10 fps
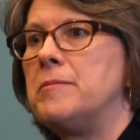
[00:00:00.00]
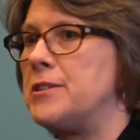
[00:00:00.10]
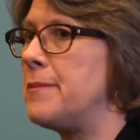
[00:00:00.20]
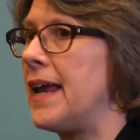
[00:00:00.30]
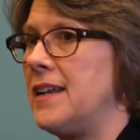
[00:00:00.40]
them
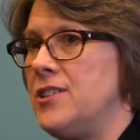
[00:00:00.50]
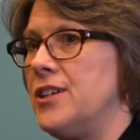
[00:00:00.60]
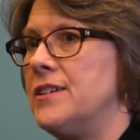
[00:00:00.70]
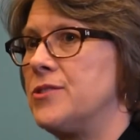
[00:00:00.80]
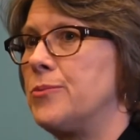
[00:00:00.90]
to manage
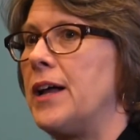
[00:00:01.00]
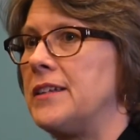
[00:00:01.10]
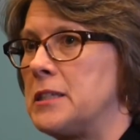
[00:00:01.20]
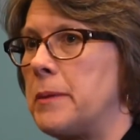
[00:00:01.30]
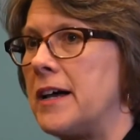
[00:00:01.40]
it as well
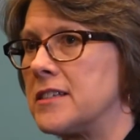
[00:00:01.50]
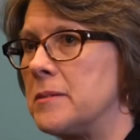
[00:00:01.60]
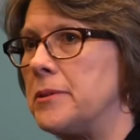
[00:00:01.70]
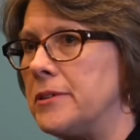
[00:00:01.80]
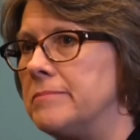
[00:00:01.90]
as
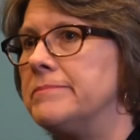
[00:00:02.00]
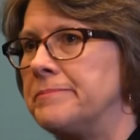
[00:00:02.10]
possible.